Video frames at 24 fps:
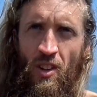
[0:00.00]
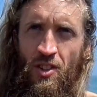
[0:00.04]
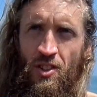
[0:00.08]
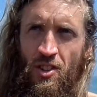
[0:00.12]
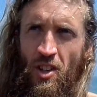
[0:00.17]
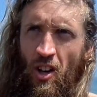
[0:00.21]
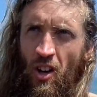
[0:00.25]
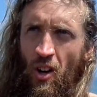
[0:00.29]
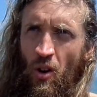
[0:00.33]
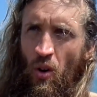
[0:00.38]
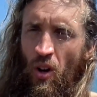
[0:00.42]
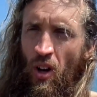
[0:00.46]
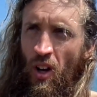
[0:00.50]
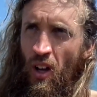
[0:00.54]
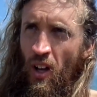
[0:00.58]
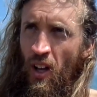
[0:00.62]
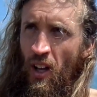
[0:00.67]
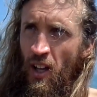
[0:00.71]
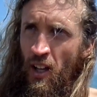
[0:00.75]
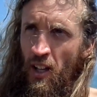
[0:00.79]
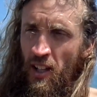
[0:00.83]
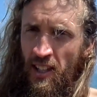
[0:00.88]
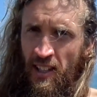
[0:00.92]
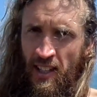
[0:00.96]
So
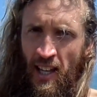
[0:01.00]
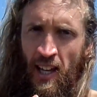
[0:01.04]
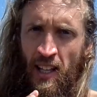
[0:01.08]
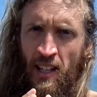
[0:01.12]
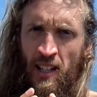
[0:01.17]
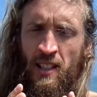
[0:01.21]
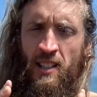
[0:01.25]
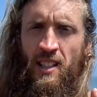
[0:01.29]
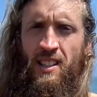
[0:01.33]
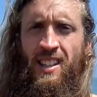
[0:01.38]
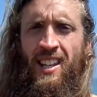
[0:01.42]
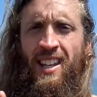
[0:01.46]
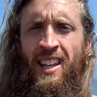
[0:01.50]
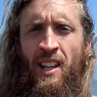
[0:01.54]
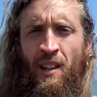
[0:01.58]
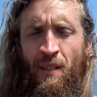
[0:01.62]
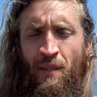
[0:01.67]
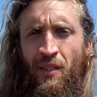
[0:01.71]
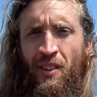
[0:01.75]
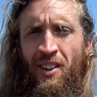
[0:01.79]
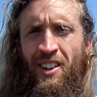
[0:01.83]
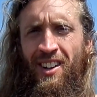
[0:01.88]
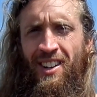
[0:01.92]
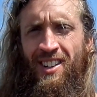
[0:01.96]
getting to think
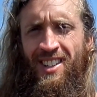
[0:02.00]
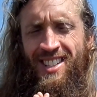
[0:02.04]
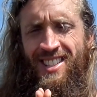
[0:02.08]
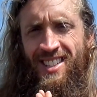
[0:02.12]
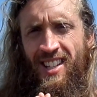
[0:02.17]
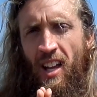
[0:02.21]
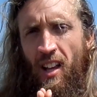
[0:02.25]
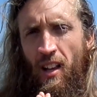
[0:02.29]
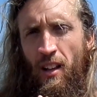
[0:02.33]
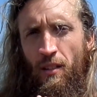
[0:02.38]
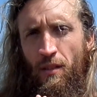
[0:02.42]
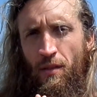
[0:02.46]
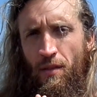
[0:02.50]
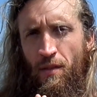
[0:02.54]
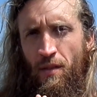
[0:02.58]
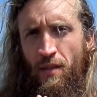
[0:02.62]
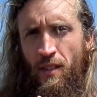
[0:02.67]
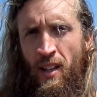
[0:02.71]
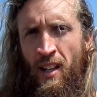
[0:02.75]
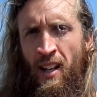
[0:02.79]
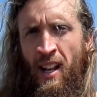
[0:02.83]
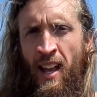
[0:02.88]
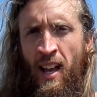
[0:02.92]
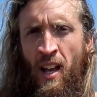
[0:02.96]
for
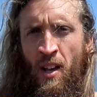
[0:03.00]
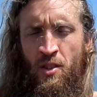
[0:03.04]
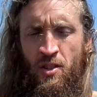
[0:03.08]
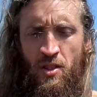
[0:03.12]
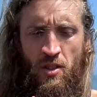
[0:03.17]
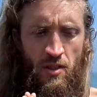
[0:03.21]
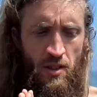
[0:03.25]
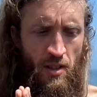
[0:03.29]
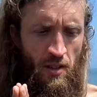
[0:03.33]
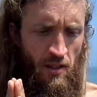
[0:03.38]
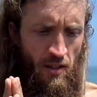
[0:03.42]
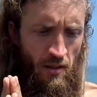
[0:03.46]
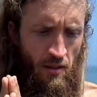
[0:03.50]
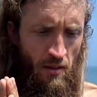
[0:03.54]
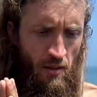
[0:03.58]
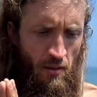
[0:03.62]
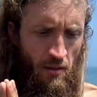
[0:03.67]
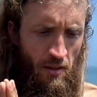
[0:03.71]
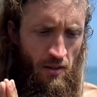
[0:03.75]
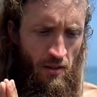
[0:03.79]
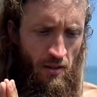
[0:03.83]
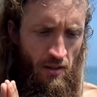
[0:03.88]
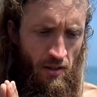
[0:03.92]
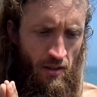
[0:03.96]
yourself allows you to
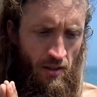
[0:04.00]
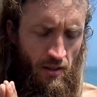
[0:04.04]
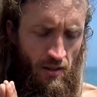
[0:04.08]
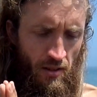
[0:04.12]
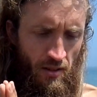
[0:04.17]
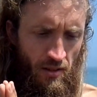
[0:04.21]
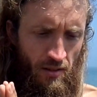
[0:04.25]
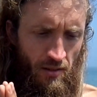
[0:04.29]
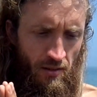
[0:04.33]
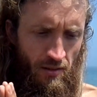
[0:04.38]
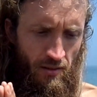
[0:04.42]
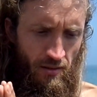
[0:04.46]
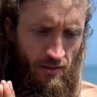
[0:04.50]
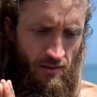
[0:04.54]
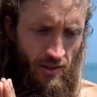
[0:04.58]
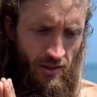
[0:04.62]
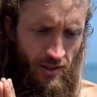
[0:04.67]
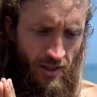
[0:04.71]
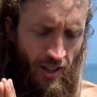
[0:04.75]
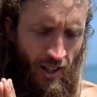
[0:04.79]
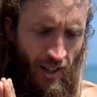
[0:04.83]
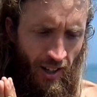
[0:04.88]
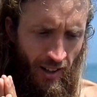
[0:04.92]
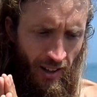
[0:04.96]

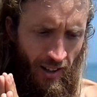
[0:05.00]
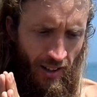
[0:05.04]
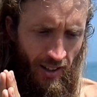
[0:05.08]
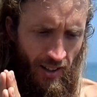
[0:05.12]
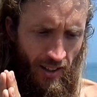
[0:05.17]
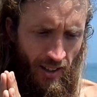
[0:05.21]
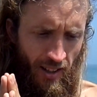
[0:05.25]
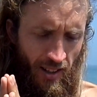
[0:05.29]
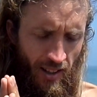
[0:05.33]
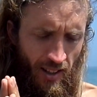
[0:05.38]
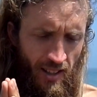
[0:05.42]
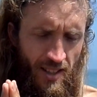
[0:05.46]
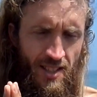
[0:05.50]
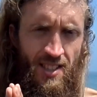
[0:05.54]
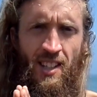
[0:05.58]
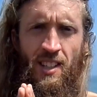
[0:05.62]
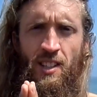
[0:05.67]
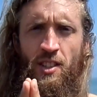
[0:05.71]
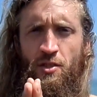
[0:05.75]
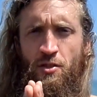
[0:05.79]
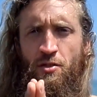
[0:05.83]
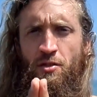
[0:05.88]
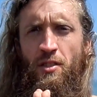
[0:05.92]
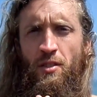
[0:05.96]
kind of like
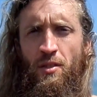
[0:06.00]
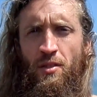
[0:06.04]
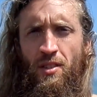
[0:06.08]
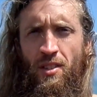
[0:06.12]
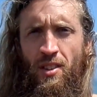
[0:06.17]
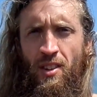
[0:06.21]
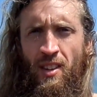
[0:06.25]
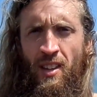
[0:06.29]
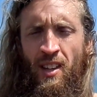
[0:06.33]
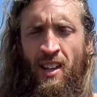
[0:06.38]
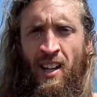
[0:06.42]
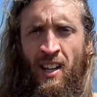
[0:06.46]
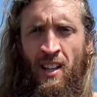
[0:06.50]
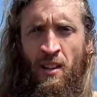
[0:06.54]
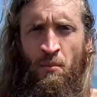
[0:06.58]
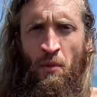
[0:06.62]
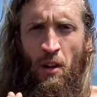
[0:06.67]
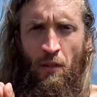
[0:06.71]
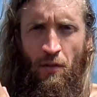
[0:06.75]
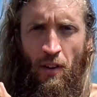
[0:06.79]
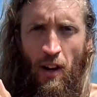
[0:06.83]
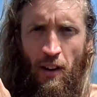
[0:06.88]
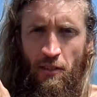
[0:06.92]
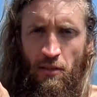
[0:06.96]
see the truth, and
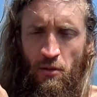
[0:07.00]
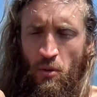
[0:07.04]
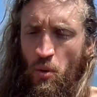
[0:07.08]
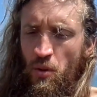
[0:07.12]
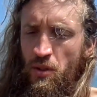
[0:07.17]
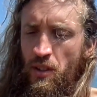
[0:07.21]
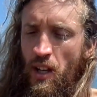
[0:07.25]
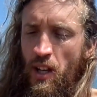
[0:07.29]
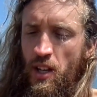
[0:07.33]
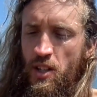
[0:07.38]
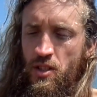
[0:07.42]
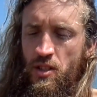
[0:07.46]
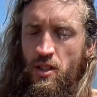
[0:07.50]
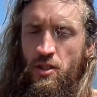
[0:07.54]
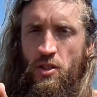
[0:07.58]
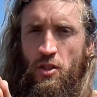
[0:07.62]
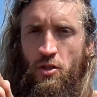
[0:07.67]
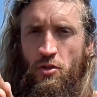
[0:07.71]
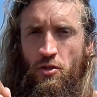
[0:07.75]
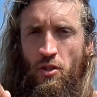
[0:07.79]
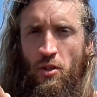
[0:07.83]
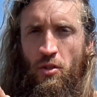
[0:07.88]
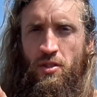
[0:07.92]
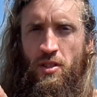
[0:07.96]
my favourite quotation is
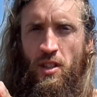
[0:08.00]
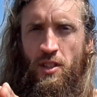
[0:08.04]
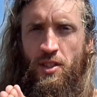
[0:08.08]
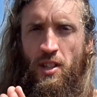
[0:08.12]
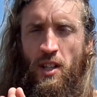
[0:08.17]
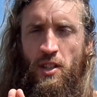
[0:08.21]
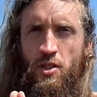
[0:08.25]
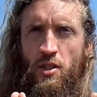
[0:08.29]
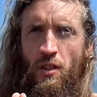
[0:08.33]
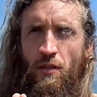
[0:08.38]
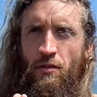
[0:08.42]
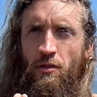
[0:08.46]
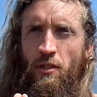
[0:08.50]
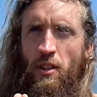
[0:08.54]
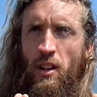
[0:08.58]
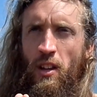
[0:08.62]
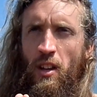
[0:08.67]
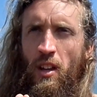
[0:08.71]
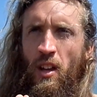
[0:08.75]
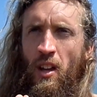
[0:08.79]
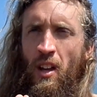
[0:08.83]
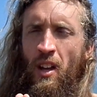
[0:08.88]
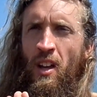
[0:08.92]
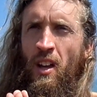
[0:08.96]
the truth will set you
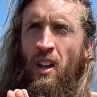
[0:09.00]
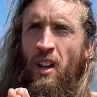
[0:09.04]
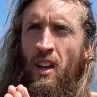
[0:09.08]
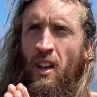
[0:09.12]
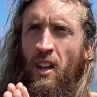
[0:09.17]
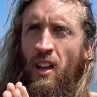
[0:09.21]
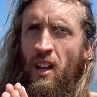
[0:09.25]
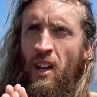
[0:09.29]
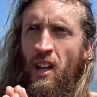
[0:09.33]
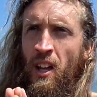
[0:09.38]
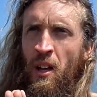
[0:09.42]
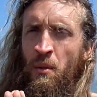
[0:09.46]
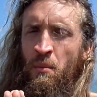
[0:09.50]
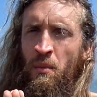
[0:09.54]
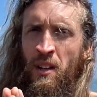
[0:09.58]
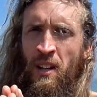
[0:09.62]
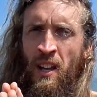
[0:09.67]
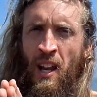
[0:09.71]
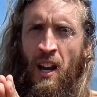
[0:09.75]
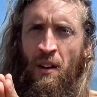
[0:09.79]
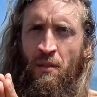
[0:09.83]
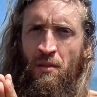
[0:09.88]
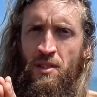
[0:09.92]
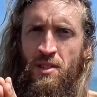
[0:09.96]
free, um,
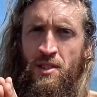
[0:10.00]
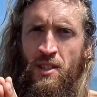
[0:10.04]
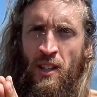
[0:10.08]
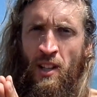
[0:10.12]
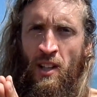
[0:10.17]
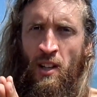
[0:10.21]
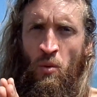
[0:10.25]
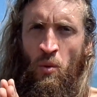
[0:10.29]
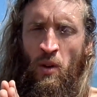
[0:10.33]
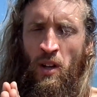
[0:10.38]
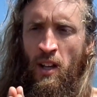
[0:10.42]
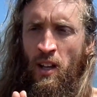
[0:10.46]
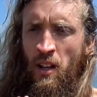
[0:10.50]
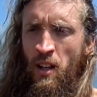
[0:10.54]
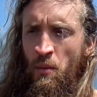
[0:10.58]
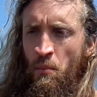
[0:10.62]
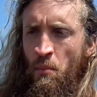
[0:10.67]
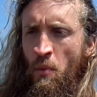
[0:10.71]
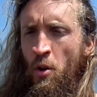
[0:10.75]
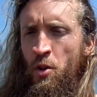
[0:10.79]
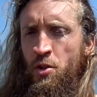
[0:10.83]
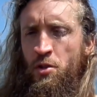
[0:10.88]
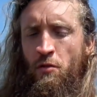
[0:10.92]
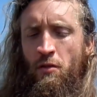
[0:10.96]
in every single way.
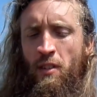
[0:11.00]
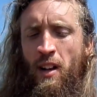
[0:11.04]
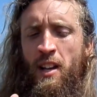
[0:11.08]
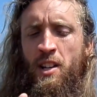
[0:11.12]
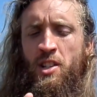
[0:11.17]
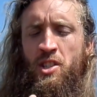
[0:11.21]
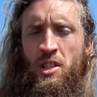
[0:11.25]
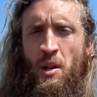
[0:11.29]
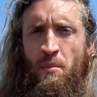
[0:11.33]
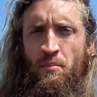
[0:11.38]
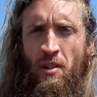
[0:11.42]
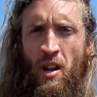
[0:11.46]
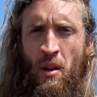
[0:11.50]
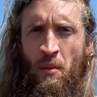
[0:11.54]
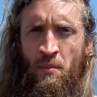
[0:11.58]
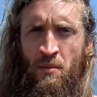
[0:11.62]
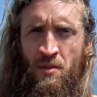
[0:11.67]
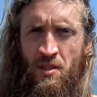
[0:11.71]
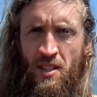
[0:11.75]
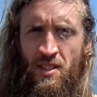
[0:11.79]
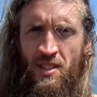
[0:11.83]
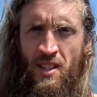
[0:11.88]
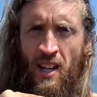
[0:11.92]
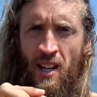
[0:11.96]
Most relationship
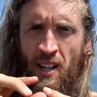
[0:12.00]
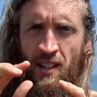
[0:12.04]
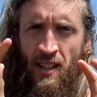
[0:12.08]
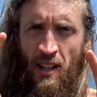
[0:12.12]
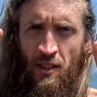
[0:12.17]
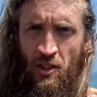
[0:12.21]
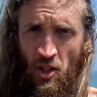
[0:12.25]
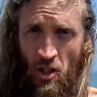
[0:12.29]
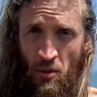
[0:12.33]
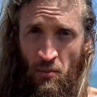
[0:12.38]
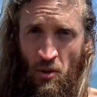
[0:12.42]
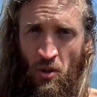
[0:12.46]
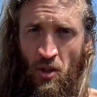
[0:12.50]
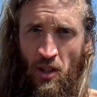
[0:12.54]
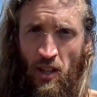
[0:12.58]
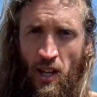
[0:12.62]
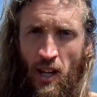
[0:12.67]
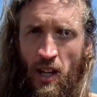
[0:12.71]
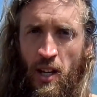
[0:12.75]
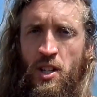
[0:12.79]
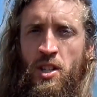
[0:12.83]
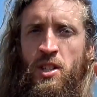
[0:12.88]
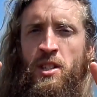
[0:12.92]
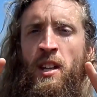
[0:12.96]
problems, they say, are down to
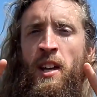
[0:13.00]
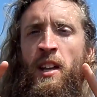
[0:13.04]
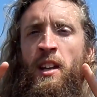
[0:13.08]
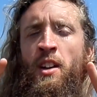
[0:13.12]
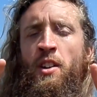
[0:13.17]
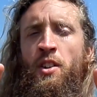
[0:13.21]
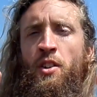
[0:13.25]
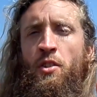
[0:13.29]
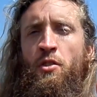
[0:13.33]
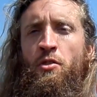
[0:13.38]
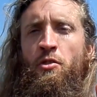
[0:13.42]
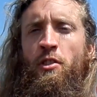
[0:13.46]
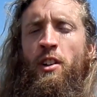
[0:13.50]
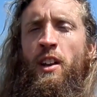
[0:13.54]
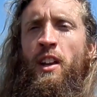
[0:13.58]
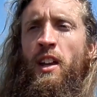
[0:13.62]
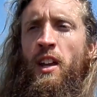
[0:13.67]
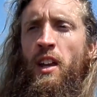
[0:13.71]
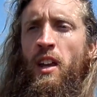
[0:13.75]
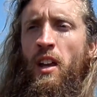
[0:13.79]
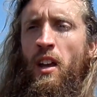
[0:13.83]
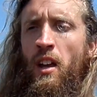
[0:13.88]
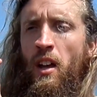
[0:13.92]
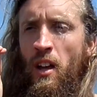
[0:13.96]
communication, and I'd
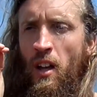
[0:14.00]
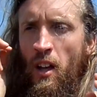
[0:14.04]
agree,